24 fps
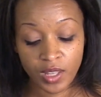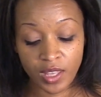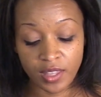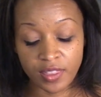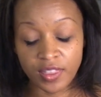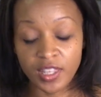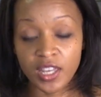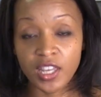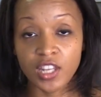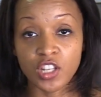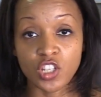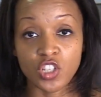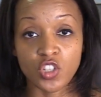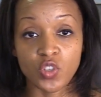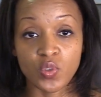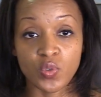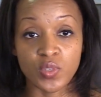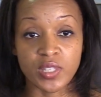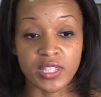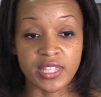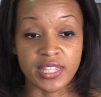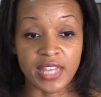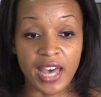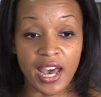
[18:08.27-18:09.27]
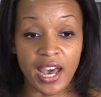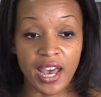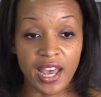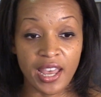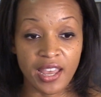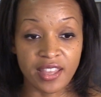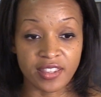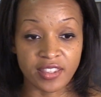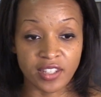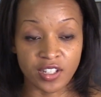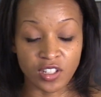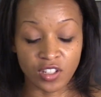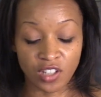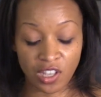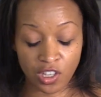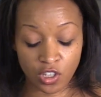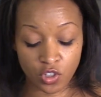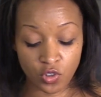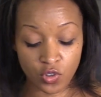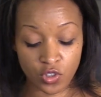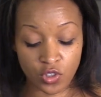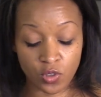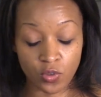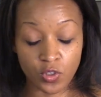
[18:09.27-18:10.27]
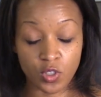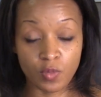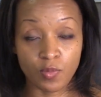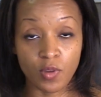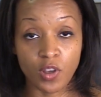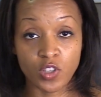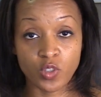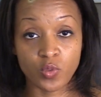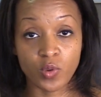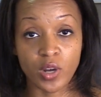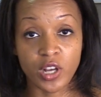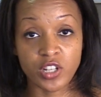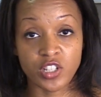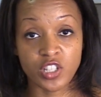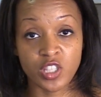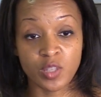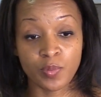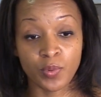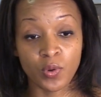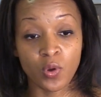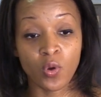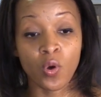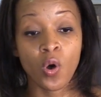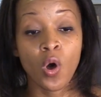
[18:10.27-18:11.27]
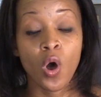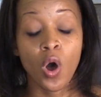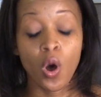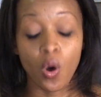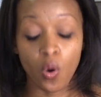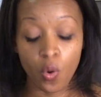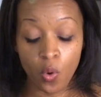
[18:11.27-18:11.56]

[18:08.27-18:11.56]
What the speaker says: then use that, and then like use those small squashes in the bowl,